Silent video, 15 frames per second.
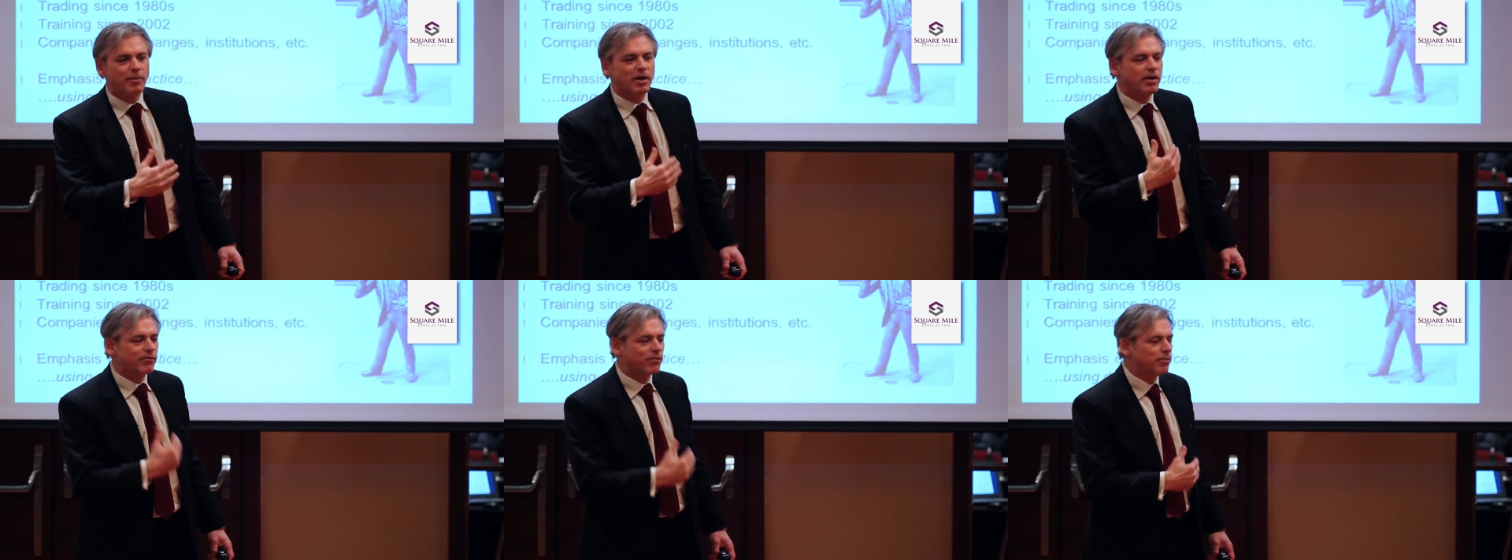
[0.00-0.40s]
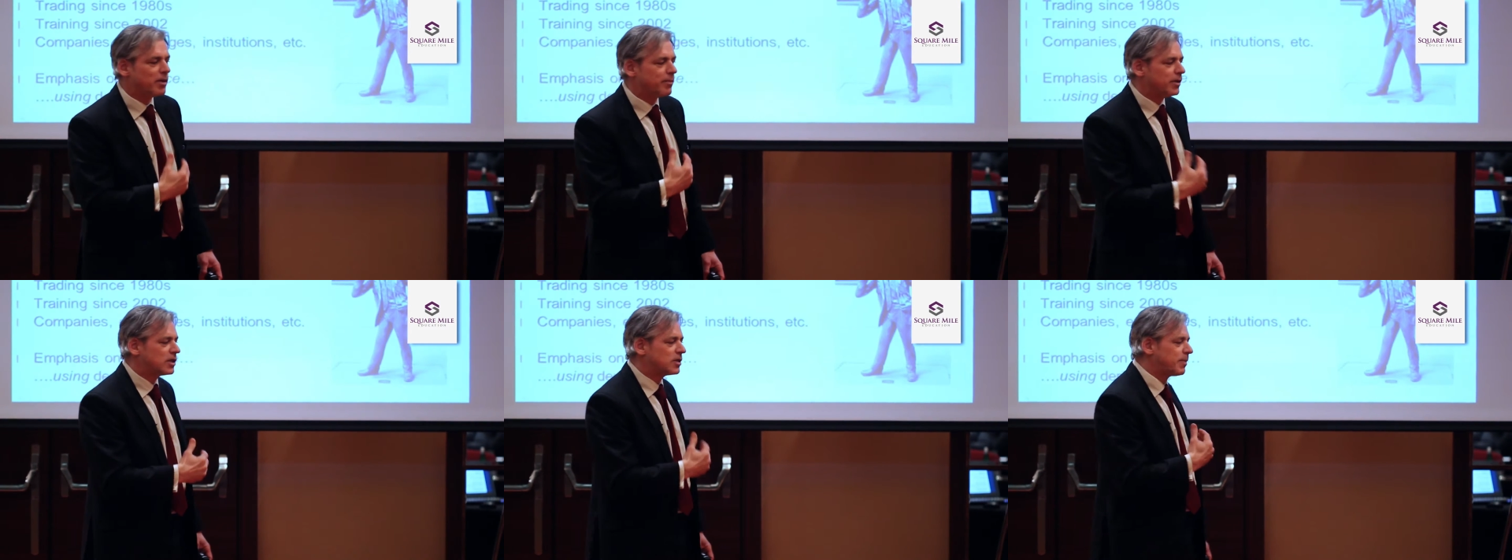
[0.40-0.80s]
at it from the
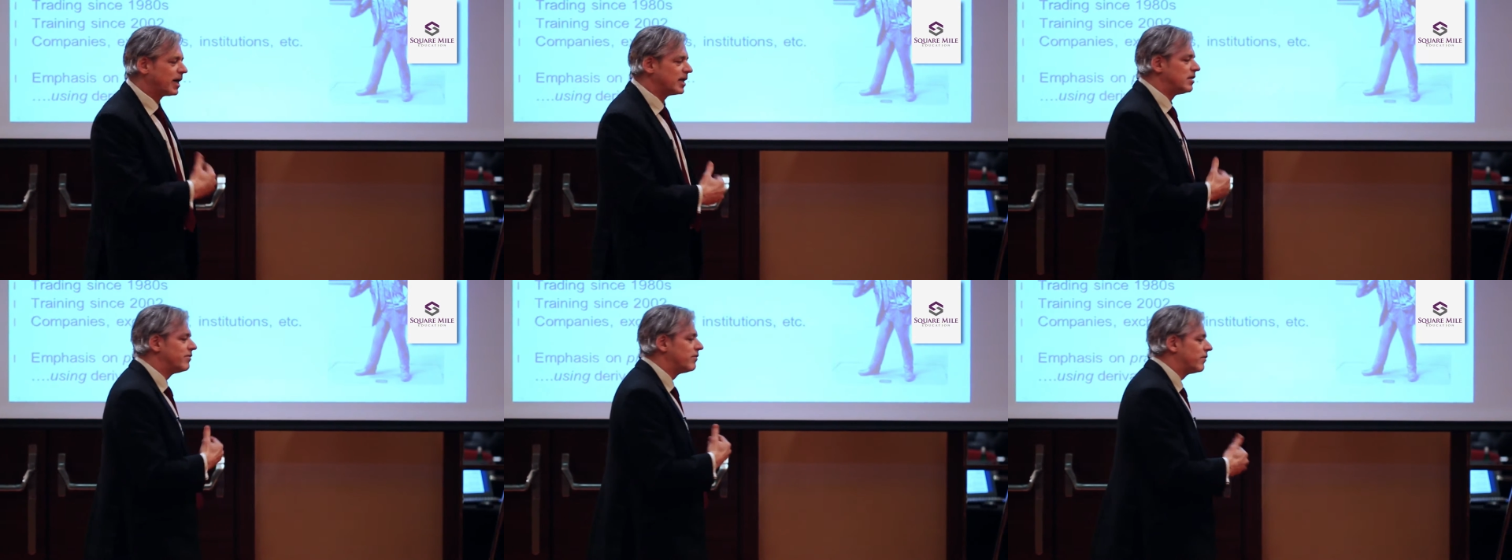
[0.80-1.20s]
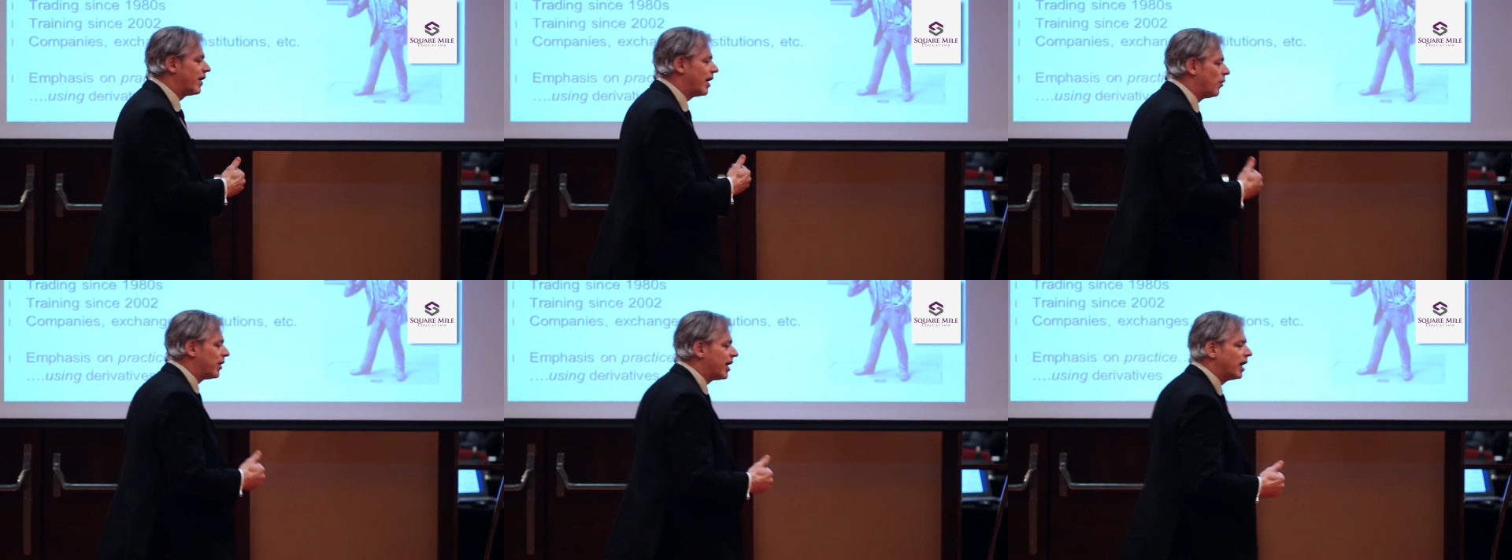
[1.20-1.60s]
perspective of
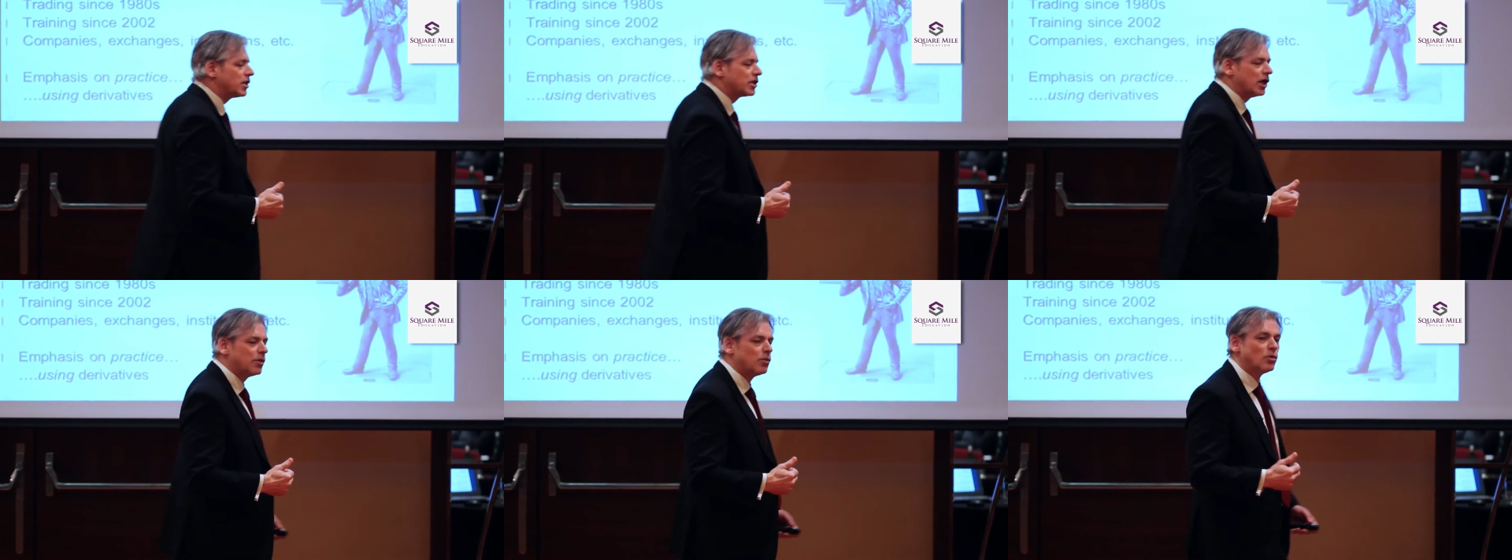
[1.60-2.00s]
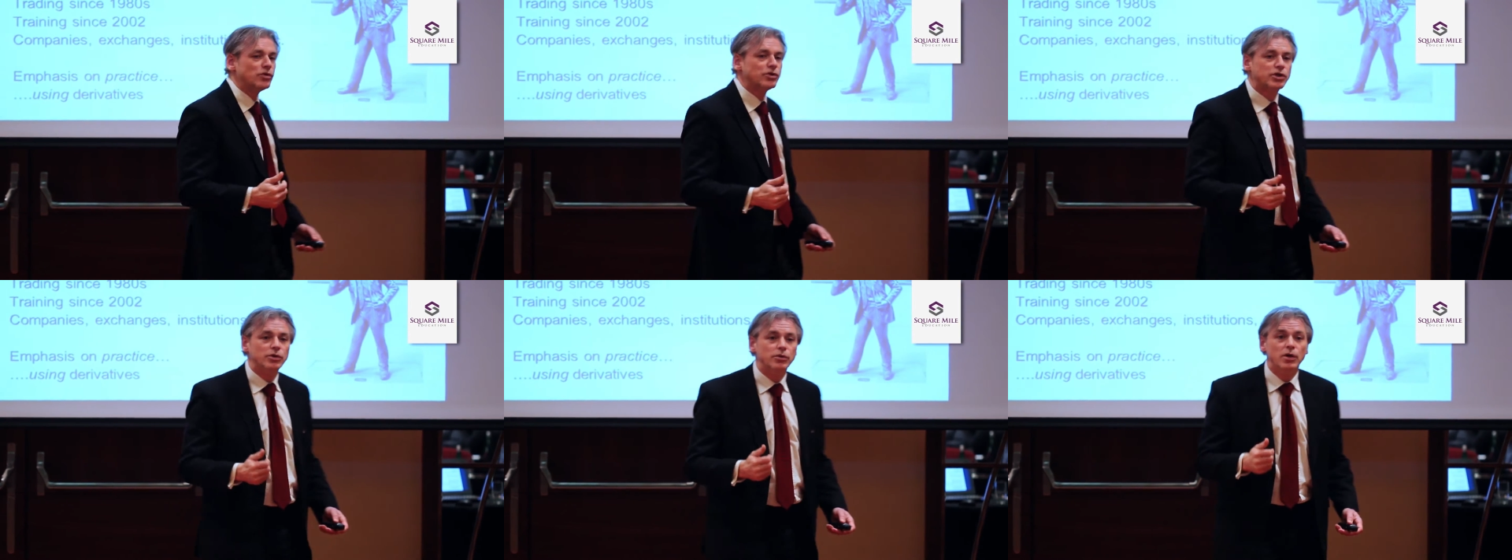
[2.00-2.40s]
how we actually want
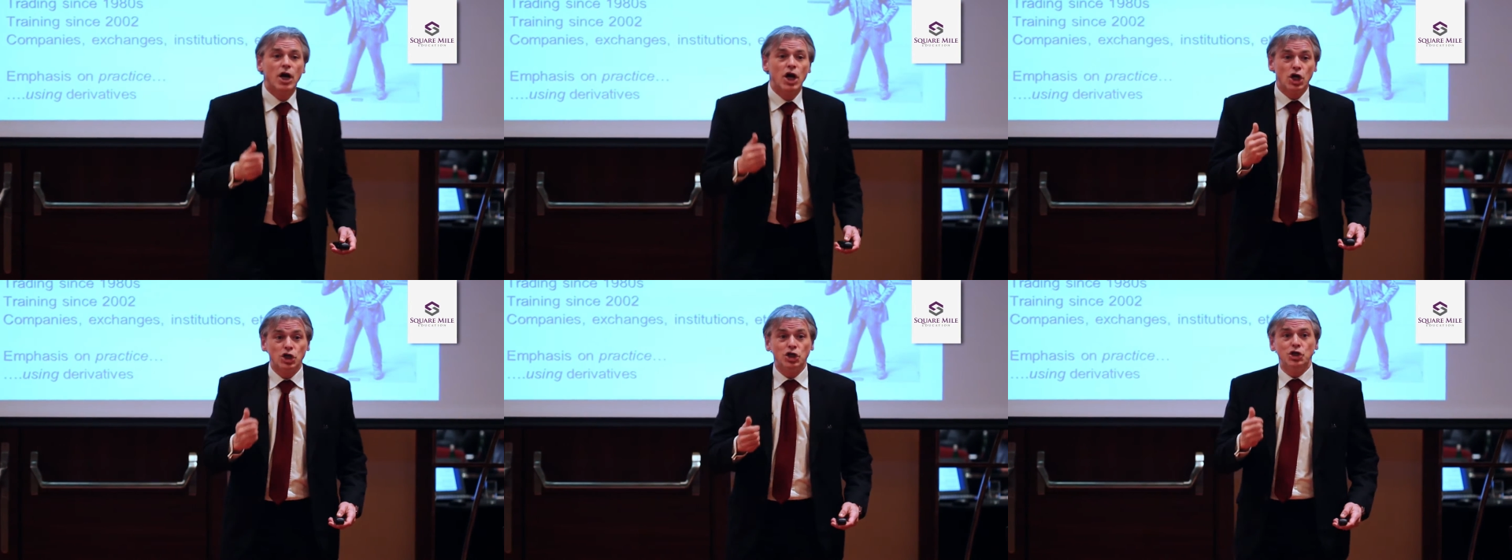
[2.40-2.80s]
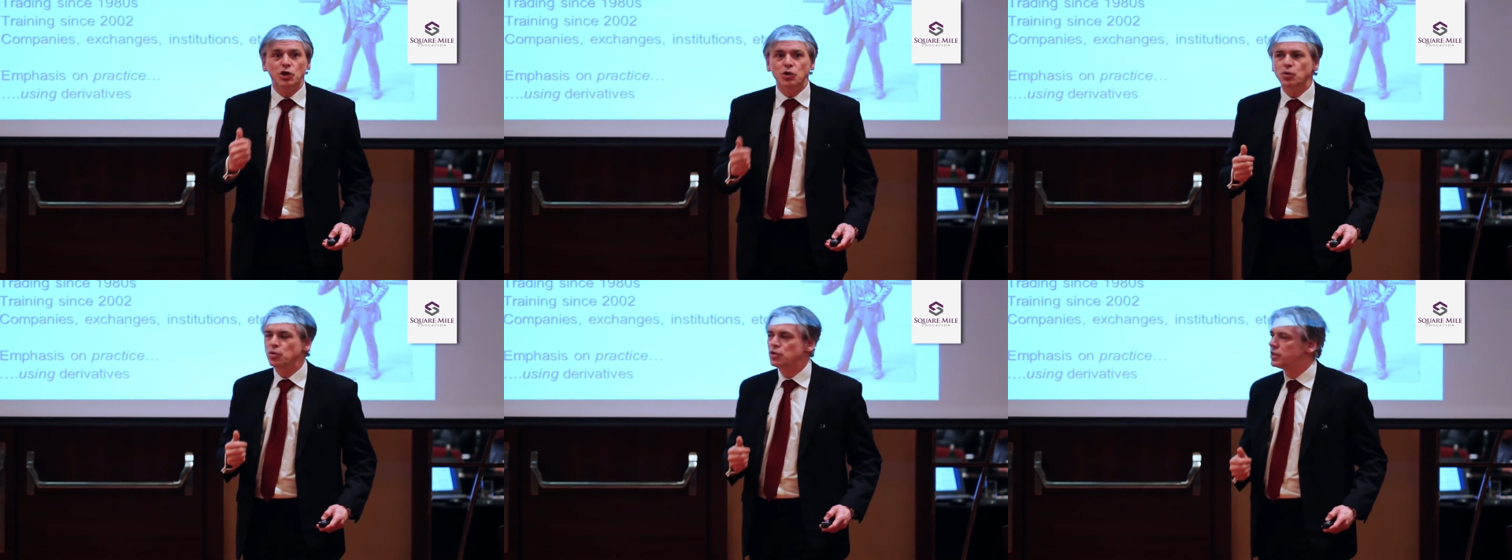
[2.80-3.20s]
to
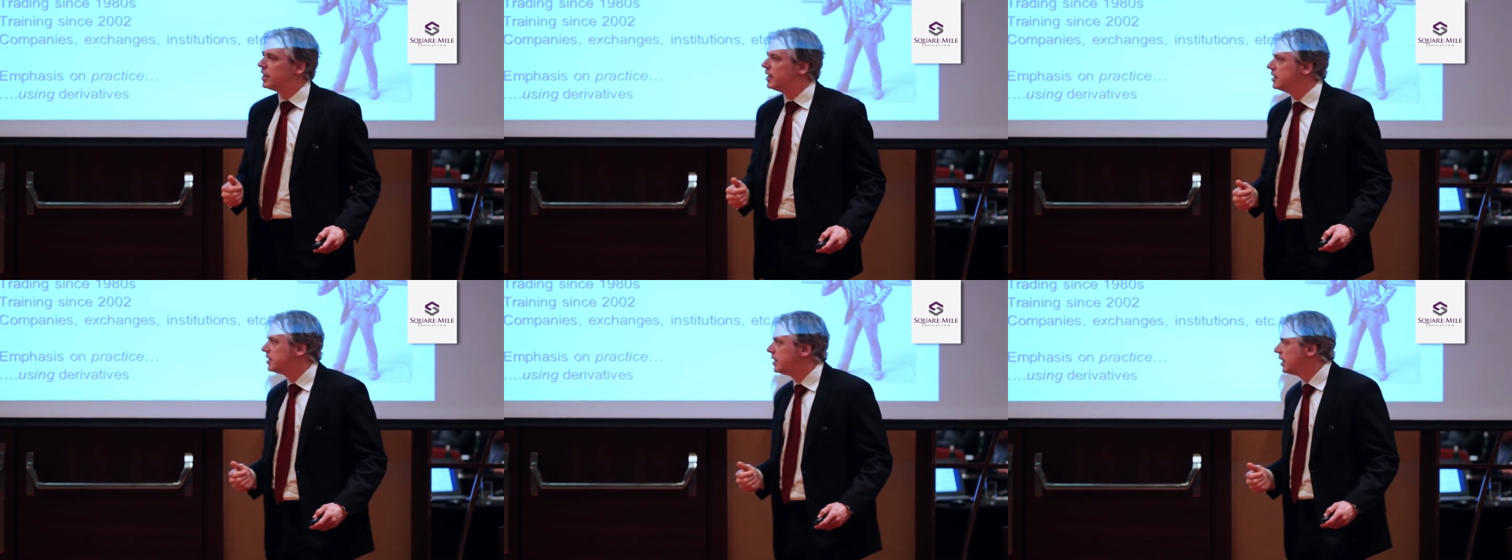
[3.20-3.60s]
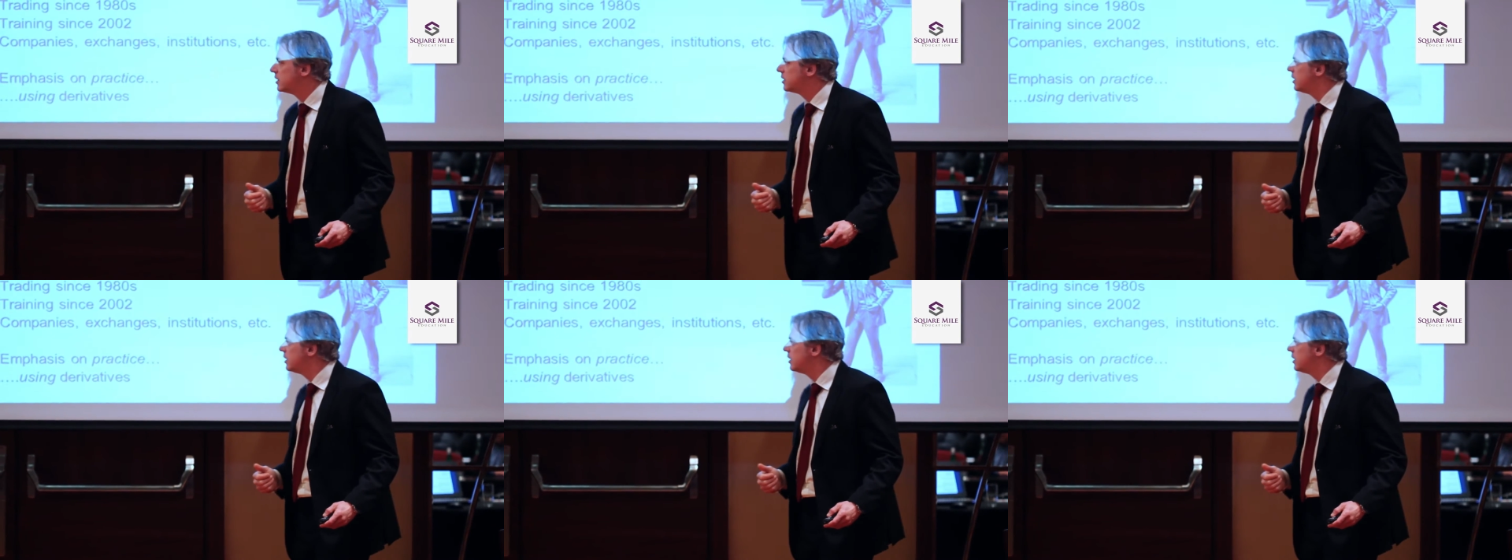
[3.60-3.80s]
use these things,